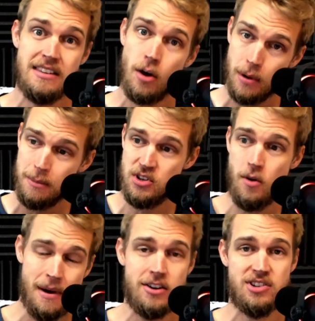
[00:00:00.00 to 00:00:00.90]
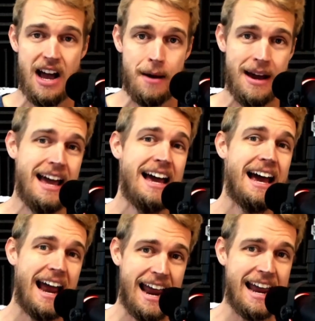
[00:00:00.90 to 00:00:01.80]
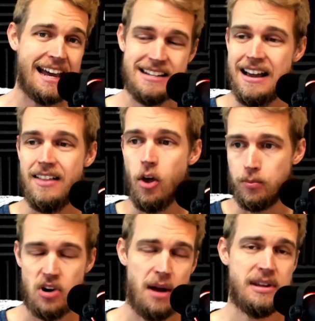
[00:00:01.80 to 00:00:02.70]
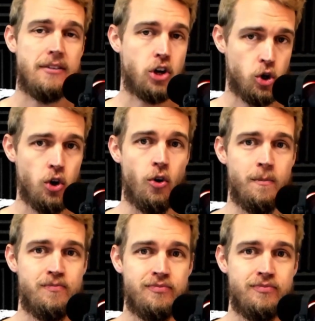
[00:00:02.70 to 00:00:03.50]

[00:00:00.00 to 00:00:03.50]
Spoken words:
They'll probably do a better job, and they'll probably have a crew.